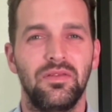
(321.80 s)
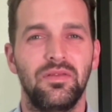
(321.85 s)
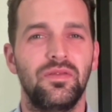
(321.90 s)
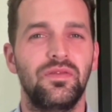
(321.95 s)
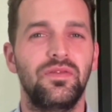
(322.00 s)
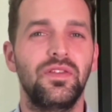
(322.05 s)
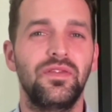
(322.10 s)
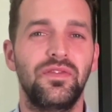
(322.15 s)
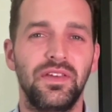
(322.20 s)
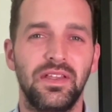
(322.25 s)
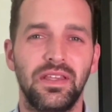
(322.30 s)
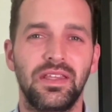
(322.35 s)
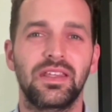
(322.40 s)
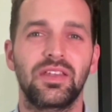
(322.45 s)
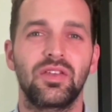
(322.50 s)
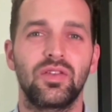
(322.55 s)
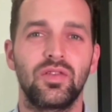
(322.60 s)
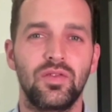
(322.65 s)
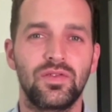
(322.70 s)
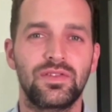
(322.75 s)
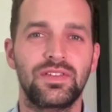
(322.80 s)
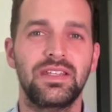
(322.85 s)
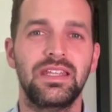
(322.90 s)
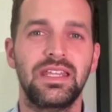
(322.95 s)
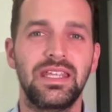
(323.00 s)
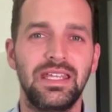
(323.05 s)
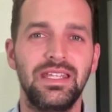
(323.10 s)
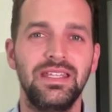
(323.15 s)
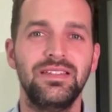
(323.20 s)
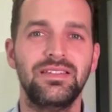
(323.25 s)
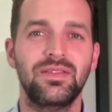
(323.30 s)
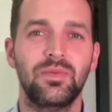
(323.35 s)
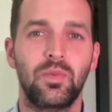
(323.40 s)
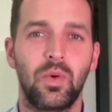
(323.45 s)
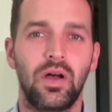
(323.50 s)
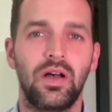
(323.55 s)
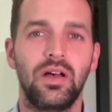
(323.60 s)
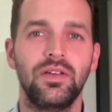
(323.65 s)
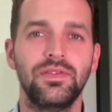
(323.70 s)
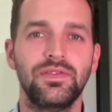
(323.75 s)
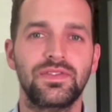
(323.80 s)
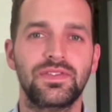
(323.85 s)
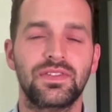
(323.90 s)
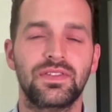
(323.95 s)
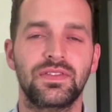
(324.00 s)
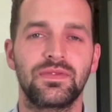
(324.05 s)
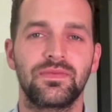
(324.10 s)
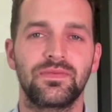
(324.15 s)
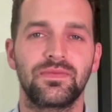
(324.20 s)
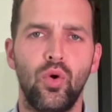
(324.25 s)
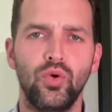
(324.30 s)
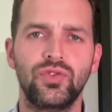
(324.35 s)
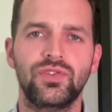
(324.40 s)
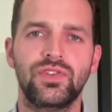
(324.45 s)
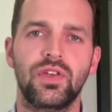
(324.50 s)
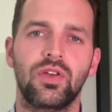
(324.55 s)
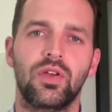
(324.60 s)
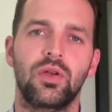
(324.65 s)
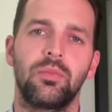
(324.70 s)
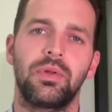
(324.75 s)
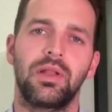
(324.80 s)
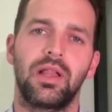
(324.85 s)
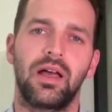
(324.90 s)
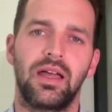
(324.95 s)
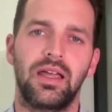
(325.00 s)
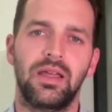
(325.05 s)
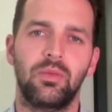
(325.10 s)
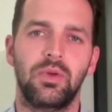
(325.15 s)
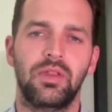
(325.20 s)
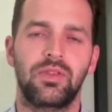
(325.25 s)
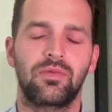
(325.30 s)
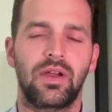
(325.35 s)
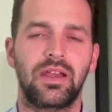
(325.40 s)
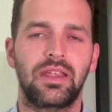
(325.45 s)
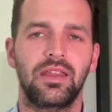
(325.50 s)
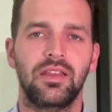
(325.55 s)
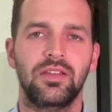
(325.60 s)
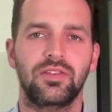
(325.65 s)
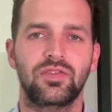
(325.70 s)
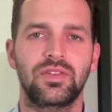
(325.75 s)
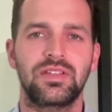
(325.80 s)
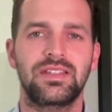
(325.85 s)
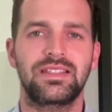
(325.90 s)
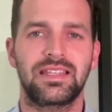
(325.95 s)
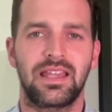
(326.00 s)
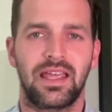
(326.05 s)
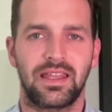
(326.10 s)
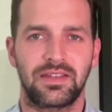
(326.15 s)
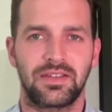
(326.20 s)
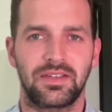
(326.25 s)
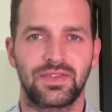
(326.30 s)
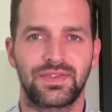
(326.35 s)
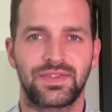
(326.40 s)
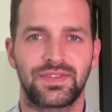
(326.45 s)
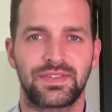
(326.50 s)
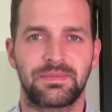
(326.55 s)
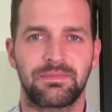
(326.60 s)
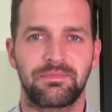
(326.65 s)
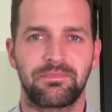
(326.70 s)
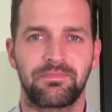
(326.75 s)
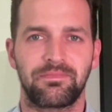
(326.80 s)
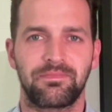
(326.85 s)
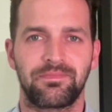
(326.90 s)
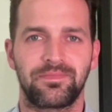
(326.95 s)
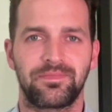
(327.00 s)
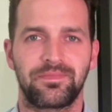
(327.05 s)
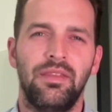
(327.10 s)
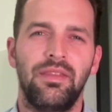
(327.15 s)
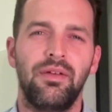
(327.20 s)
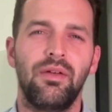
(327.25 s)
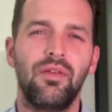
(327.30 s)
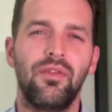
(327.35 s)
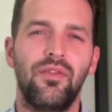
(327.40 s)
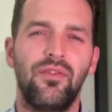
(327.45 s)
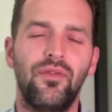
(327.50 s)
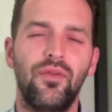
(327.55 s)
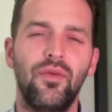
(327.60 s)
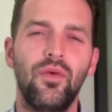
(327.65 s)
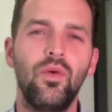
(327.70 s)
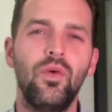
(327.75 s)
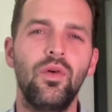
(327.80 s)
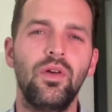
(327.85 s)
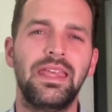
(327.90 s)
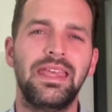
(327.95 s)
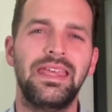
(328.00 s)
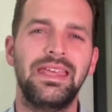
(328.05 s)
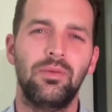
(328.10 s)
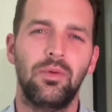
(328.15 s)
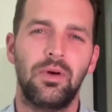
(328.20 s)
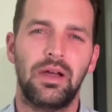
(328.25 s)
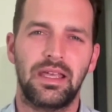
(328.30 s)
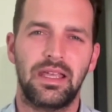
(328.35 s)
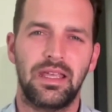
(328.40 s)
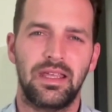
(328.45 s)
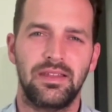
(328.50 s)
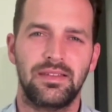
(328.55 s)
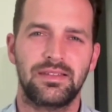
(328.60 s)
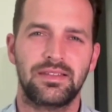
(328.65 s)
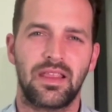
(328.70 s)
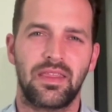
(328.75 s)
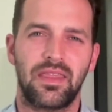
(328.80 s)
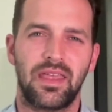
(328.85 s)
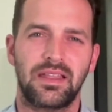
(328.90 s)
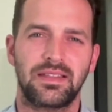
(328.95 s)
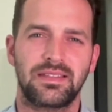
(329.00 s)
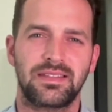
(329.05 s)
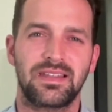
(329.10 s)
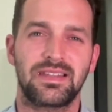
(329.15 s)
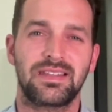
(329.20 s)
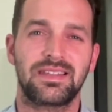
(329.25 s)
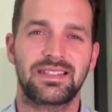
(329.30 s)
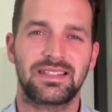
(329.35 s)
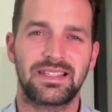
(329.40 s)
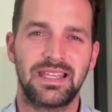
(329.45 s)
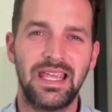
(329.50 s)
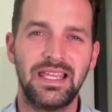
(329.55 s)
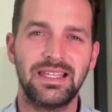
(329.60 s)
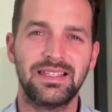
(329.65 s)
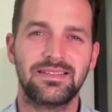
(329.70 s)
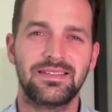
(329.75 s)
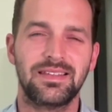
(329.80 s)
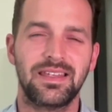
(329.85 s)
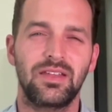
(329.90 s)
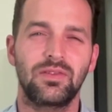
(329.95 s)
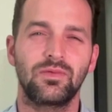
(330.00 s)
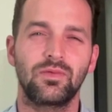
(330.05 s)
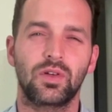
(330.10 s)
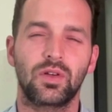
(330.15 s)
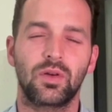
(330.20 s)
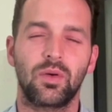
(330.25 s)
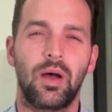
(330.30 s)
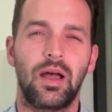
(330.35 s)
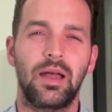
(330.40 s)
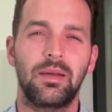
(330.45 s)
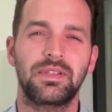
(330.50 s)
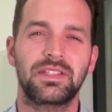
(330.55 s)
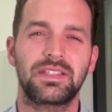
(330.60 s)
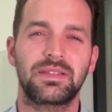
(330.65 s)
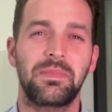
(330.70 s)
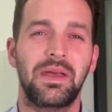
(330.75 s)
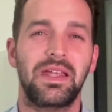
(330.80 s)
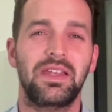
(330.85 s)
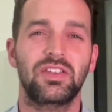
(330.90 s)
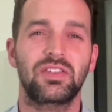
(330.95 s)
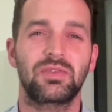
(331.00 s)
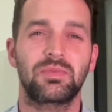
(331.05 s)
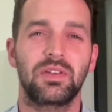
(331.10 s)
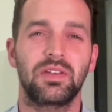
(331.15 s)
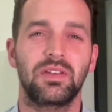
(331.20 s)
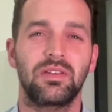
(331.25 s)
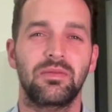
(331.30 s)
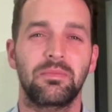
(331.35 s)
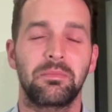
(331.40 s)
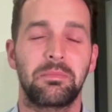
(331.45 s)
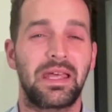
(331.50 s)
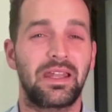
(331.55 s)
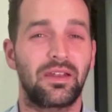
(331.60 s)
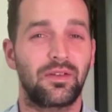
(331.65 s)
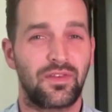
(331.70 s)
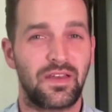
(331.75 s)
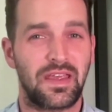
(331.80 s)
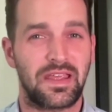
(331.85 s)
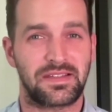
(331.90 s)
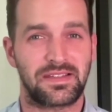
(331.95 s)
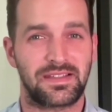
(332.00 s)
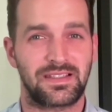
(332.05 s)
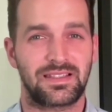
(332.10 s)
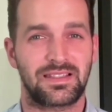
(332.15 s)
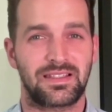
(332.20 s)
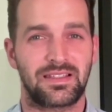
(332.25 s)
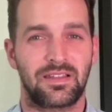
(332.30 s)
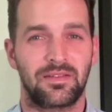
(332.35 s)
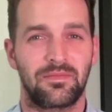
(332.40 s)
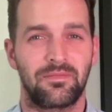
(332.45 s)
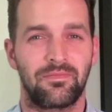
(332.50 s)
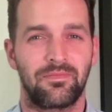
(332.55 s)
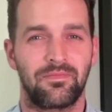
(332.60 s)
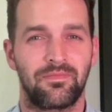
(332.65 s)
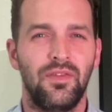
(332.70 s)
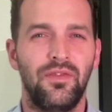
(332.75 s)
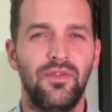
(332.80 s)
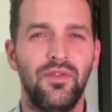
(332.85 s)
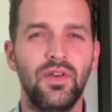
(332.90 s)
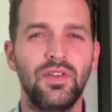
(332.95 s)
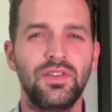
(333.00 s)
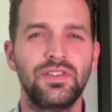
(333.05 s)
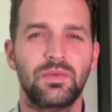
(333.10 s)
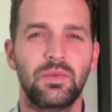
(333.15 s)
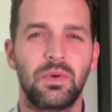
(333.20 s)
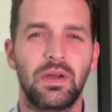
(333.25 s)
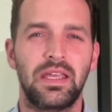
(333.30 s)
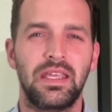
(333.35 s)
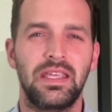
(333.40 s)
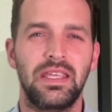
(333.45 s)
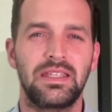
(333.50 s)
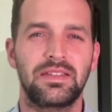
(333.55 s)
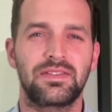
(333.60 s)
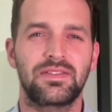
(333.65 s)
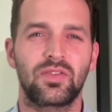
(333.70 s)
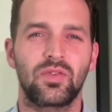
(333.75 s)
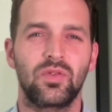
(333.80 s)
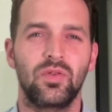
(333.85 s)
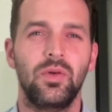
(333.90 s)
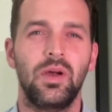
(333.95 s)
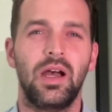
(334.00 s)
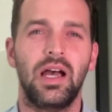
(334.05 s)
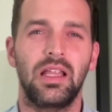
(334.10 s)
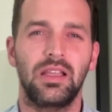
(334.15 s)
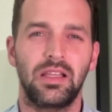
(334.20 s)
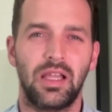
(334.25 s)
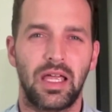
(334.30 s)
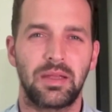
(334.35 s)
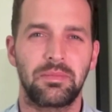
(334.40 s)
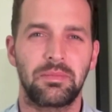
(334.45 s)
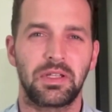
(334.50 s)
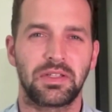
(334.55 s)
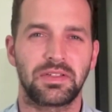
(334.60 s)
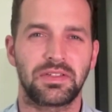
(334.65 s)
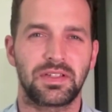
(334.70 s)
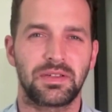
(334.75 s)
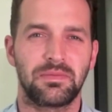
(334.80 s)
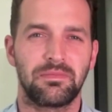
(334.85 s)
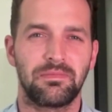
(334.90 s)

fulfilling user needs whilst also complying with regulatory standards. There are 4 key ways that success in requirements management manifests. The first way is through alignment,